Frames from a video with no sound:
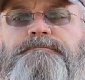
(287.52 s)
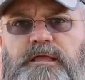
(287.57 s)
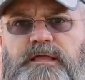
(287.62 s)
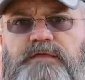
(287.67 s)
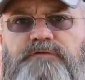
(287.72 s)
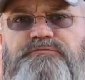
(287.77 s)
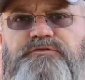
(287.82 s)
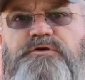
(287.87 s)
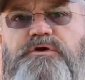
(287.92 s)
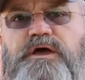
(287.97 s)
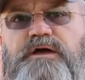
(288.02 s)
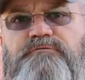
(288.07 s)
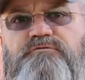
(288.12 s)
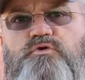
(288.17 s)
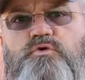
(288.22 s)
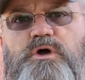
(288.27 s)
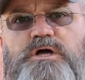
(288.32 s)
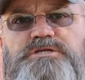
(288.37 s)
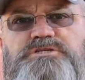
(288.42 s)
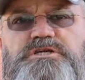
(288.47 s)
If you have
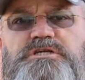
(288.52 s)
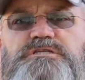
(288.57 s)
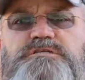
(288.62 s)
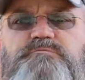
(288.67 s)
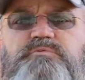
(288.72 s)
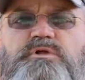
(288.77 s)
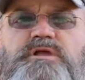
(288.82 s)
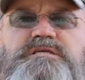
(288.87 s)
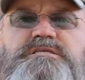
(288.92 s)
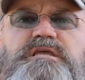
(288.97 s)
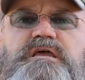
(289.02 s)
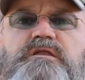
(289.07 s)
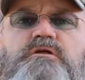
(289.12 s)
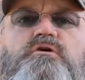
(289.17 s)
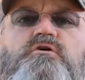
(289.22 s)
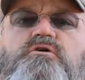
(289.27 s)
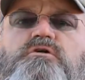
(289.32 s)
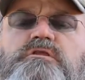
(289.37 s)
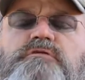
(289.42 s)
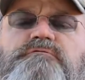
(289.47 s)
questions, please get a
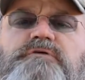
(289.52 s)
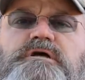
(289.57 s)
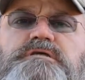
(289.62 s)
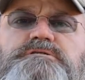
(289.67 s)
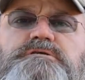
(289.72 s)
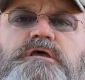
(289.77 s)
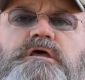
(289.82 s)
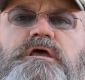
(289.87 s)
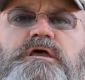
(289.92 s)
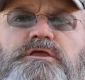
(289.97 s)
hold of us.